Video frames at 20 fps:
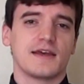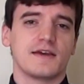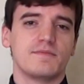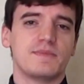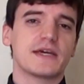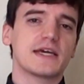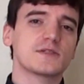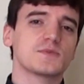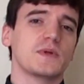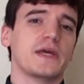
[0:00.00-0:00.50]

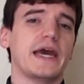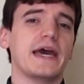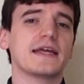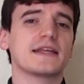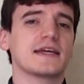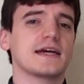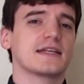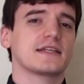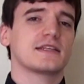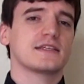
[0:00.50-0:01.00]
Because we
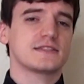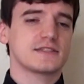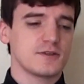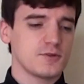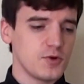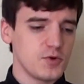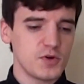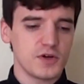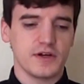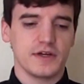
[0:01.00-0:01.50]
had kind of this
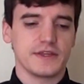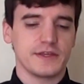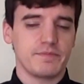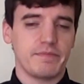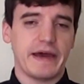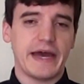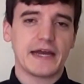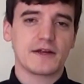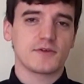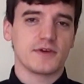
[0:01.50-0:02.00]
lore in the
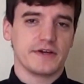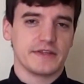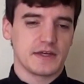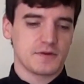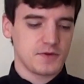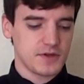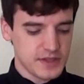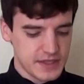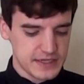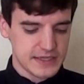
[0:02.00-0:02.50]
background,
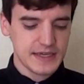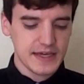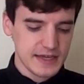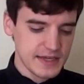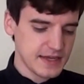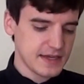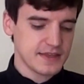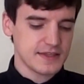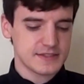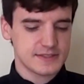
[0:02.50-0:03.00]
we're like,
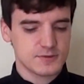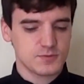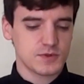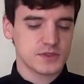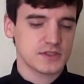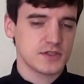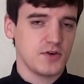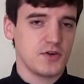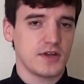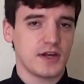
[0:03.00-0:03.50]
this is
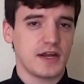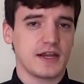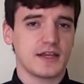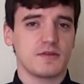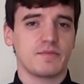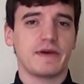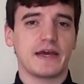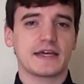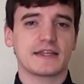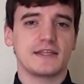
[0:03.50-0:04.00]
what's going on in
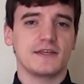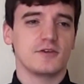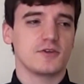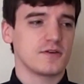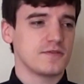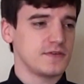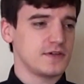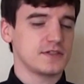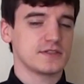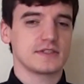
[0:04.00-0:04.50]
the back of the
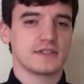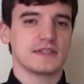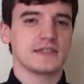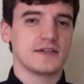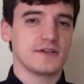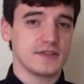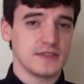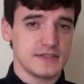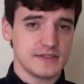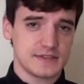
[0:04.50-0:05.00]
universe, and
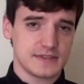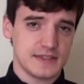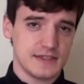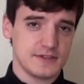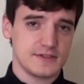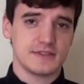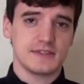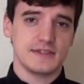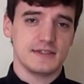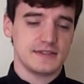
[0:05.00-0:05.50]

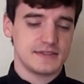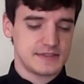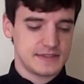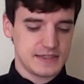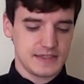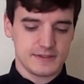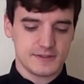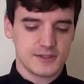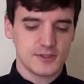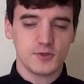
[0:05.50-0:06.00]
there's these
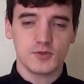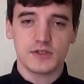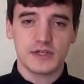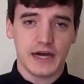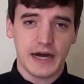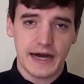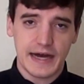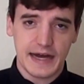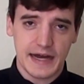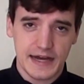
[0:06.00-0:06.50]
two
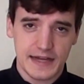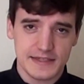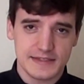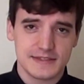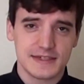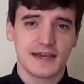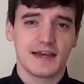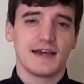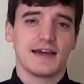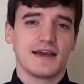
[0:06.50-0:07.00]

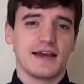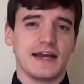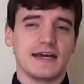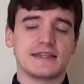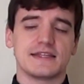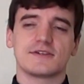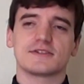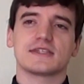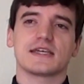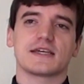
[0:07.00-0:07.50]
gods,
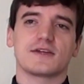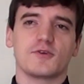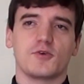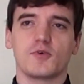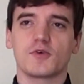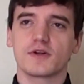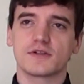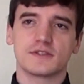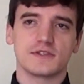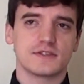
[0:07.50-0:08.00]
and there's an
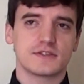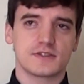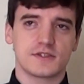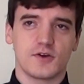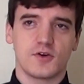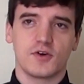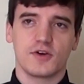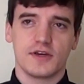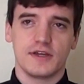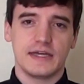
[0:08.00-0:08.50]
origin
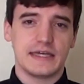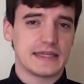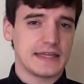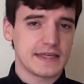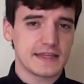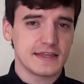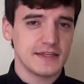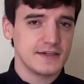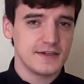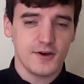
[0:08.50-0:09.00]
story, and
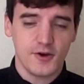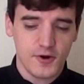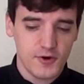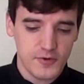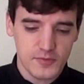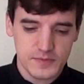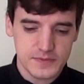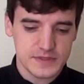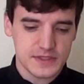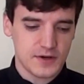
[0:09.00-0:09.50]
the
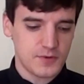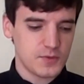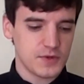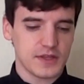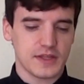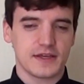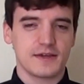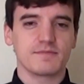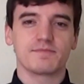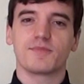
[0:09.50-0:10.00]
gnomes are
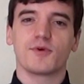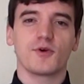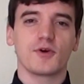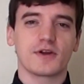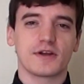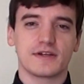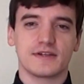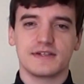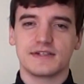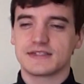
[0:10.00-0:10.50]
really
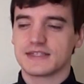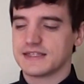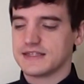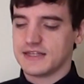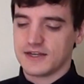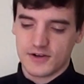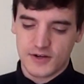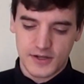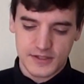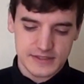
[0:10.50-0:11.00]
important, and
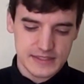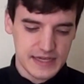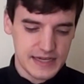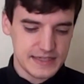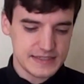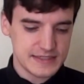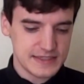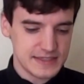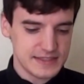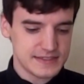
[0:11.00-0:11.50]
they're all
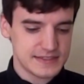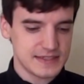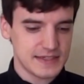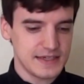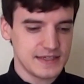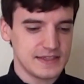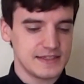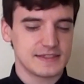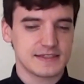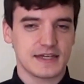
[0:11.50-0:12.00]
tied to
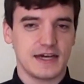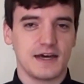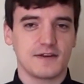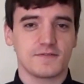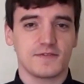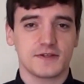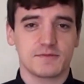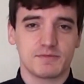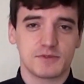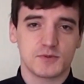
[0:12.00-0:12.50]
this
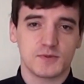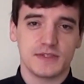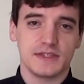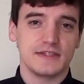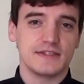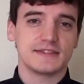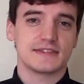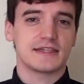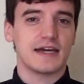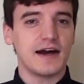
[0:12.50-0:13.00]
conflict between
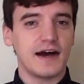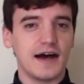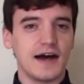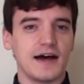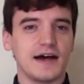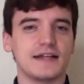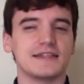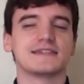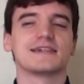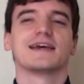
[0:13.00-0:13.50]
these
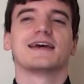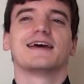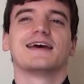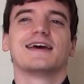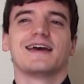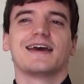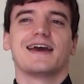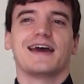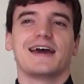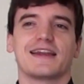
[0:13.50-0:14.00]
gods,
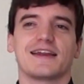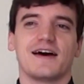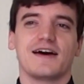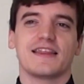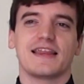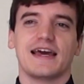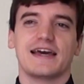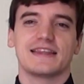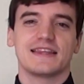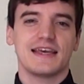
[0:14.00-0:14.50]
and all
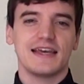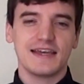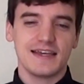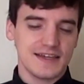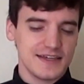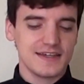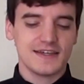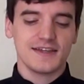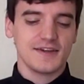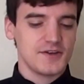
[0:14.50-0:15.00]
that. And
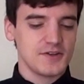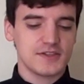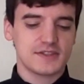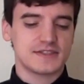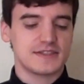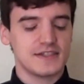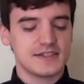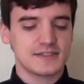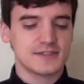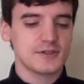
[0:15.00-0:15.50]

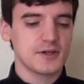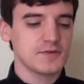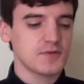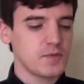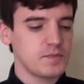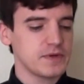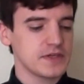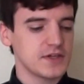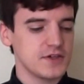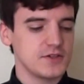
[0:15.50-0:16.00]
it's sort of
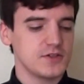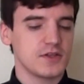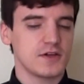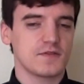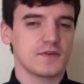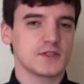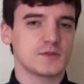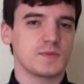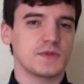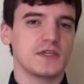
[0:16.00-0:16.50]
a bigger
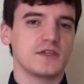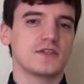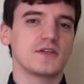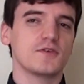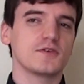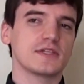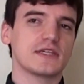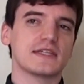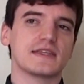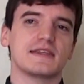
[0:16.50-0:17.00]
universe, but you
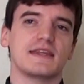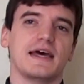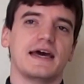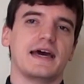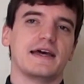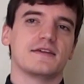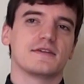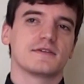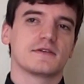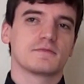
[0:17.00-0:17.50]
don't get
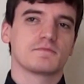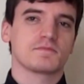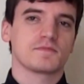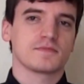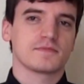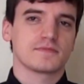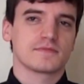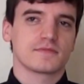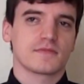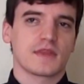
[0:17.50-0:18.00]
that
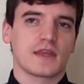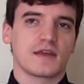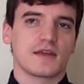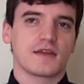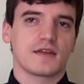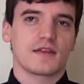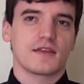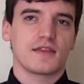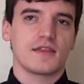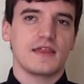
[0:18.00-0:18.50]

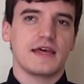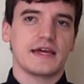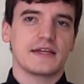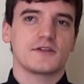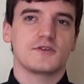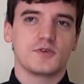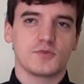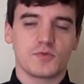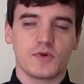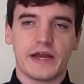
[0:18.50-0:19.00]

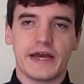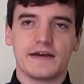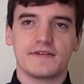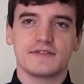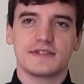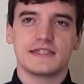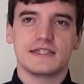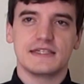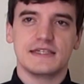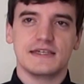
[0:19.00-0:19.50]

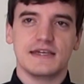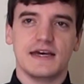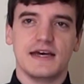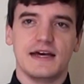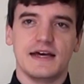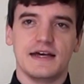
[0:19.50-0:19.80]
gravity,